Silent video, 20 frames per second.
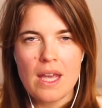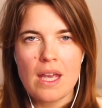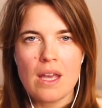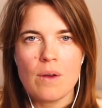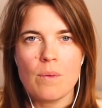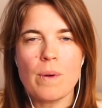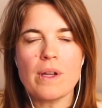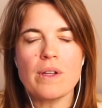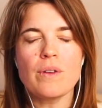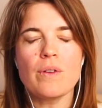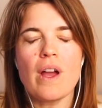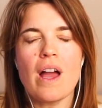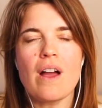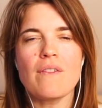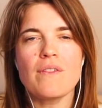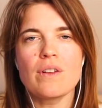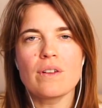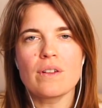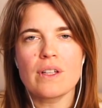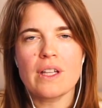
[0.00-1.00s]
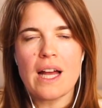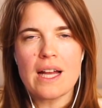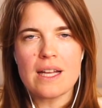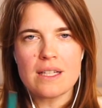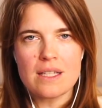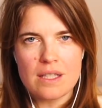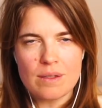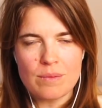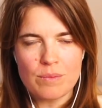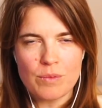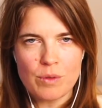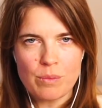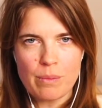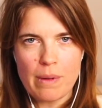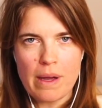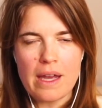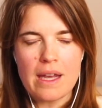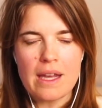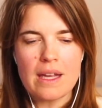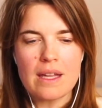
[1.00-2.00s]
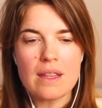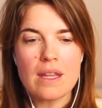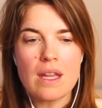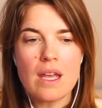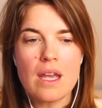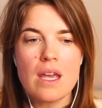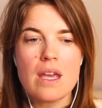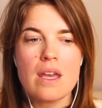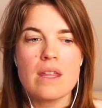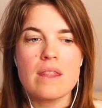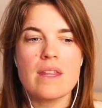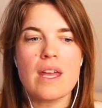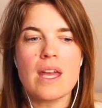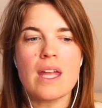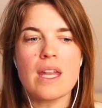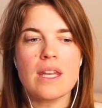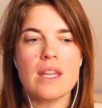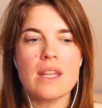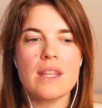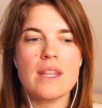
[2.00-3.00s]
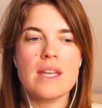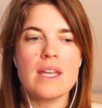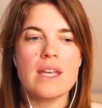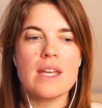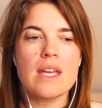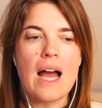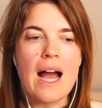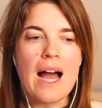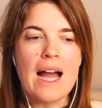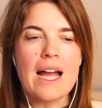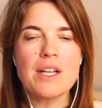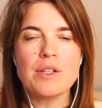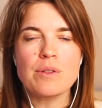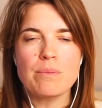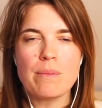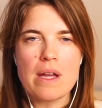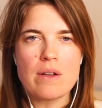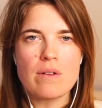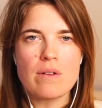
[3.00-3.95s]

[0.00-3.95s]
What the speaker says: When you have your custom domain, then the high domain